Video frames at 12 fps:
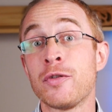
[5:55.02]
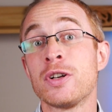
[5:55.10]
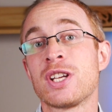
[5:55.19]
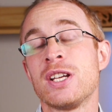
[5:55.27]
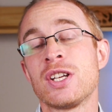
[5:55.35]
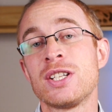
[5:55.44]

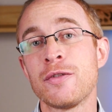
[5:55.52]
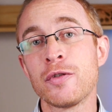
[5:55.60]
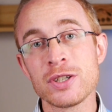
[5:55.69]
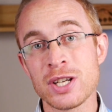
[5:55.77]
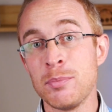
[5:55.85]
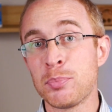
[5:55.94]
difference is a
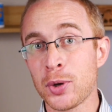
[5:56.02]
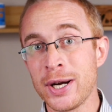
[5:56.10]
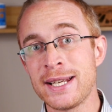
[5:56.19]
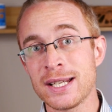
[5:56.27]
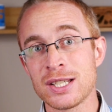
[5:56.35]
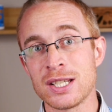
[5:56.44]
difference in
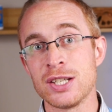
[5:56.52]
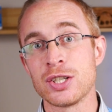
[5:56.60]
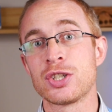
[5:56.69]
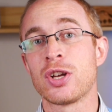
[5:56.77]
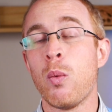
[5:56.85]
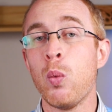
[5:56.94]
breeding
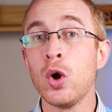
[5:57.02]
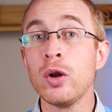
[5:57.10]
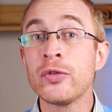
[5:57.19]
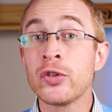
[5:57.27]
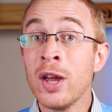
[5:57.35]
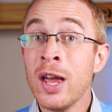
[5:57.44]
season. So
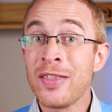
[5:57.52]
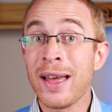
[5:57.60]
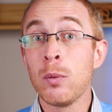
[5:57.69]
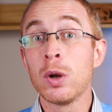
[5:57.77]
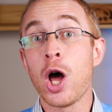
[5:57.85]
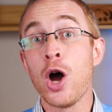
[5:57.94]
wolves,
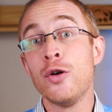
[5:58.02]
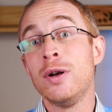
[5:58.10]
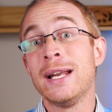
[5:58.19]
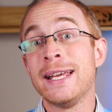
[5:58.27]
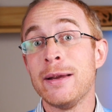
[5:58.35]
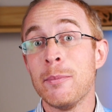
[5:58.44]
they will
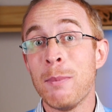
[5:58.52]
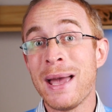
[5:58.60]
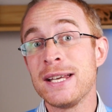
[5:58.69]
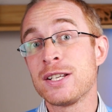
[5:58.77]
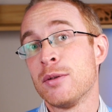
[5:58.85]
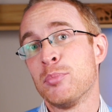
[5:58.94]
only
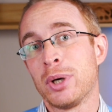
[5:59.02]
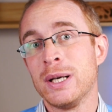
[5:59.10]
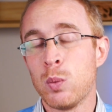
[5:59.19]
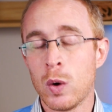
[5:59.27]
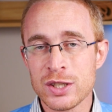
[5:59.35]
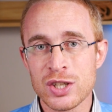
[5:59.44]
mate and
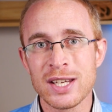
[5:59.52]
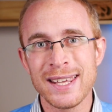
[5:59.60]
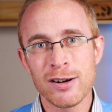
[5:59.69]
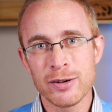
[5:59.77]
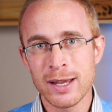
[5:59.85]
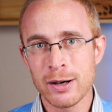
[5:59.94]
breed once a
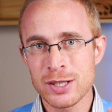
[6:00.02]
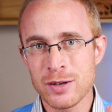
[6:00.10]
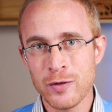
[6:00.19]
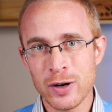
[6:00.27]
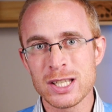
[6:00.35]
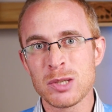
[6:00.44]
year, and there
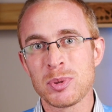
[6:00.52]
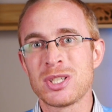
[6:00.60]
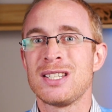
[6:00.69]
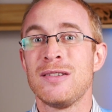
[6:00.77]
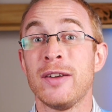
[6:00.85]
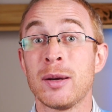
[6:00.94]
is a very
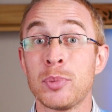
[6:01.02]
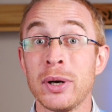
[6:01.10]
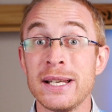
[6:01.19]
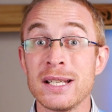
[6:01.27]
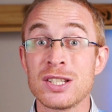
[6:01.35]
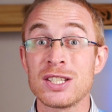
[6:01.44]
specific
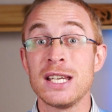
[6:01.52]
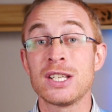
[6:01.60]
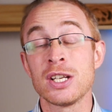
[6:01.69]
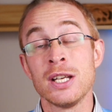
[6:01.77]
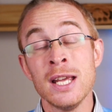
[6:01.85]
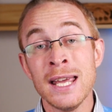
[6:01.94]
breeding
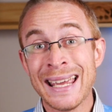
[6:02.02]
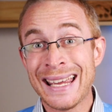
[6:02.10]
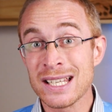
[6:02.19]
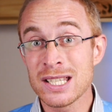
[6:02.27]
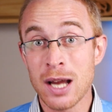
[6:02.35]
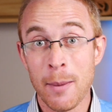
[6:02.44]
season.
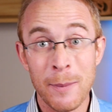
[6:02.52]
It's